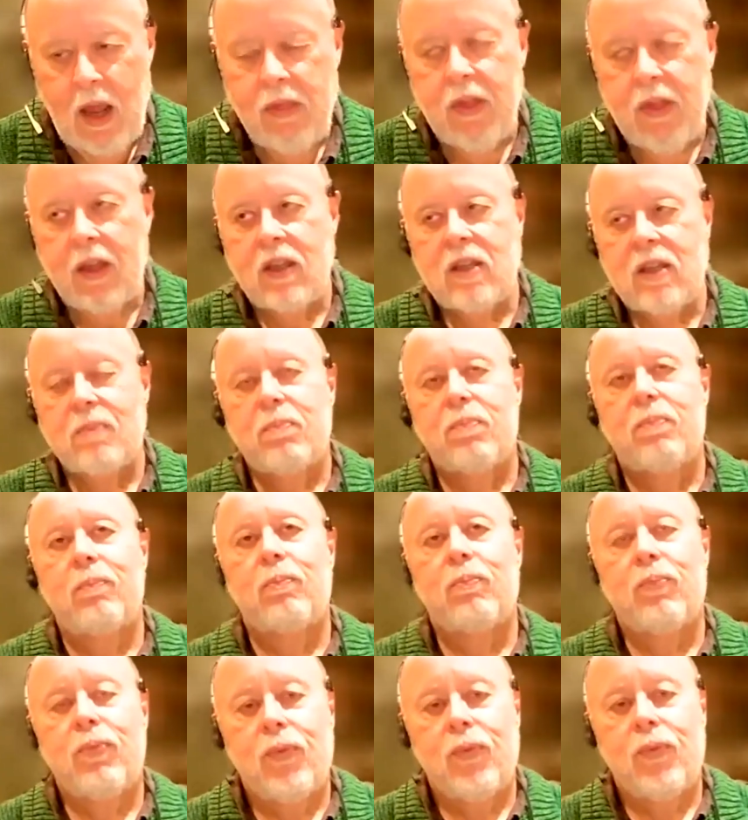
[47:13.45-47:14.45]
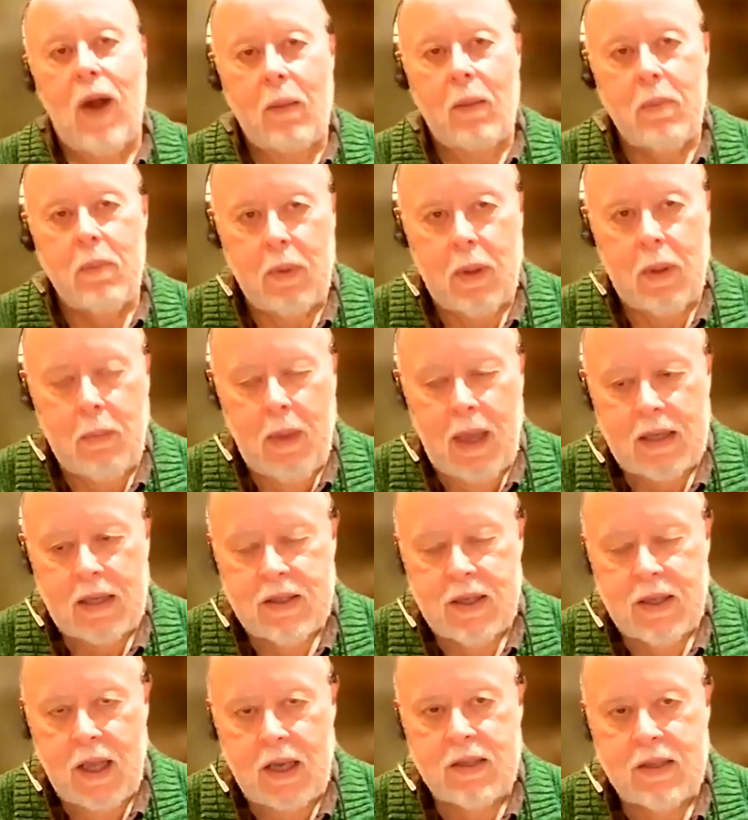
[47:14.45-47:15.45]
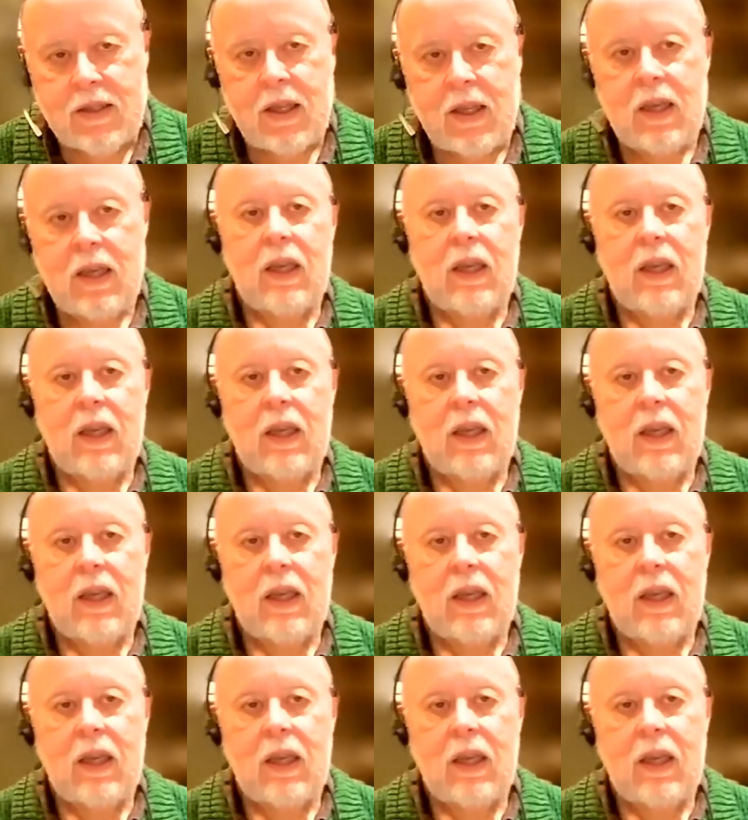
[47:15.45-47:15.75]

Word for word: think is probably makes sense,